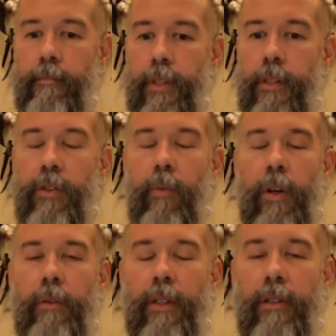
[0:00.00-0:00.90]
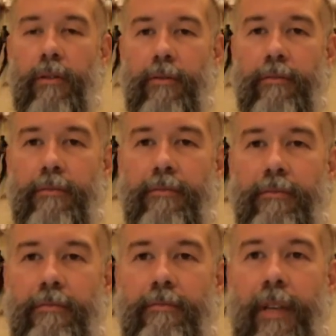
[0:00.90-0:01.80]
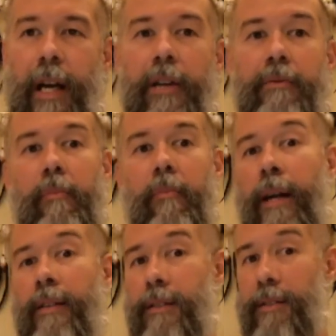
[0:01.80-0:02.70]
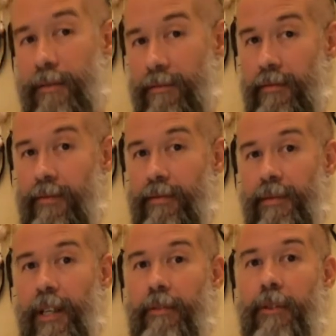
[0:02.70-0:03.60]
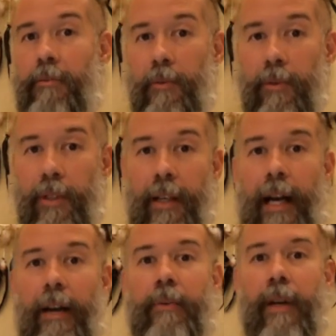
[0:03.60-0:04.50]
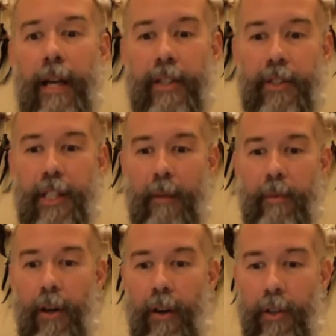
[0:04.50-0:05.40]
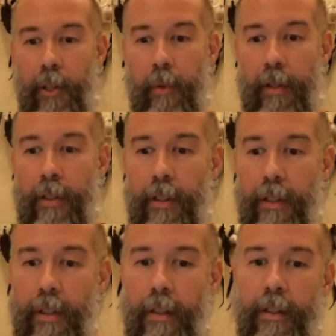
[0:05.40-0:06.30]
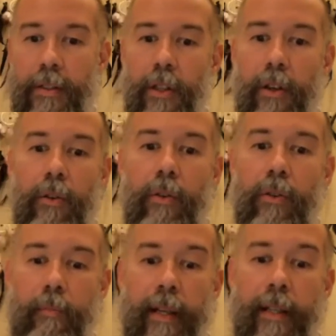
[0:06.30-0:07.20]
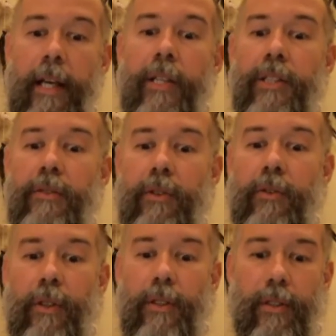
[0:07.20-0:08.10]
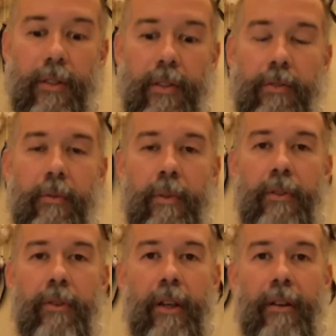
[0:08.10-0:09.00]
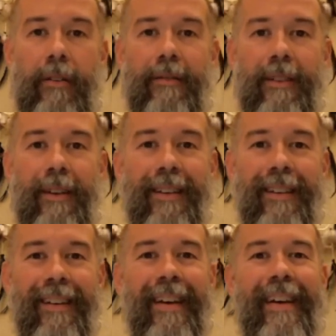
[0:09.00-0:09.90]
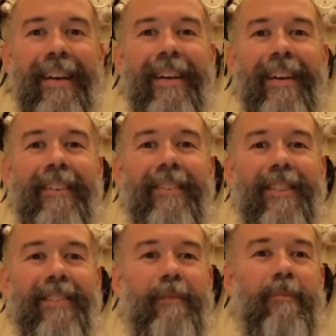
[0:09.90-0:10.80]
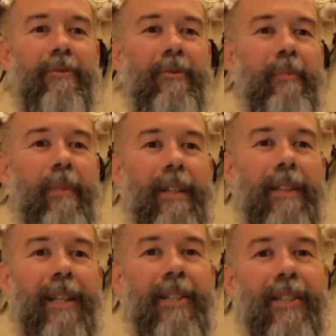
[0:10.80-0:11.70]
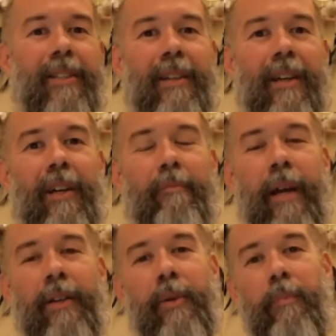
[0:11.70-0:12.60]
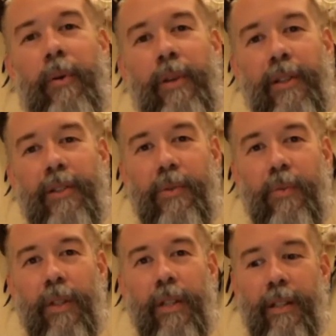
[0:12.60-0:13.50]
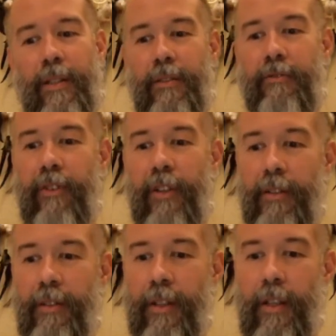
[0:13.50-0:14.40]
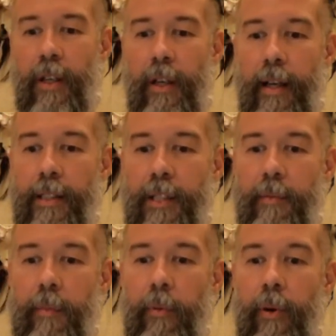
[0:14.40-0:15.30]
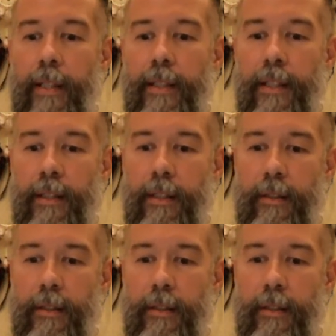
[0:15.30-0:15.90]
So what do we do? How do we practice? How do we work with it? How do we actually keep the heart open? So meditation, of course, is what we do here. And as I said before, meditation, main component is the willingness to feel and to be present.